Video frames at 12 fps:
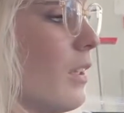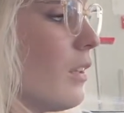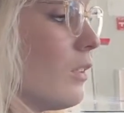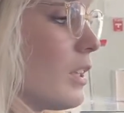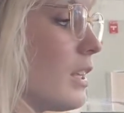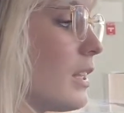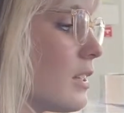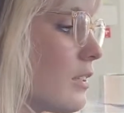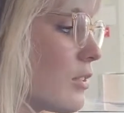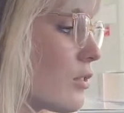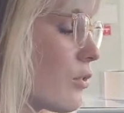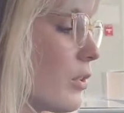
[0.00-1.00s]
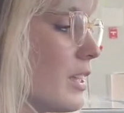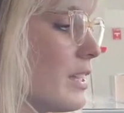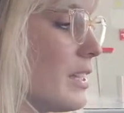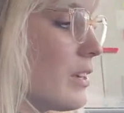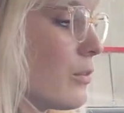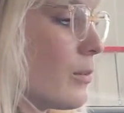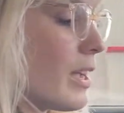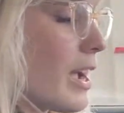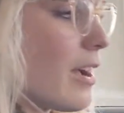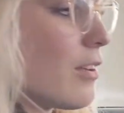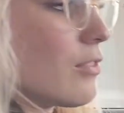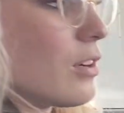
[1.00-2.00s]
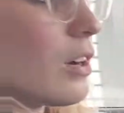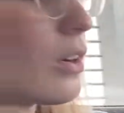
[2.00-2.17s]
Looking into the screen here, we have our